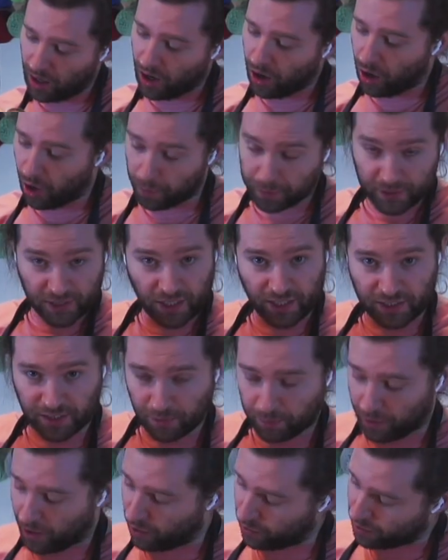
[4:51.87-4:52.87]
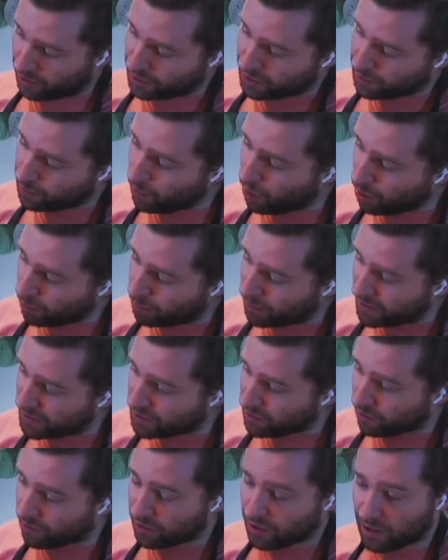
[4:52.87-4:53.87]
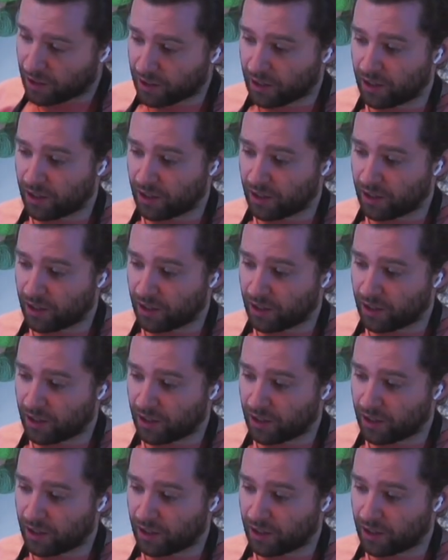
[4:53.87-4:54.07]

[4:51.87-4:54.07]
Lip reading: obsess about the small bits of the rug.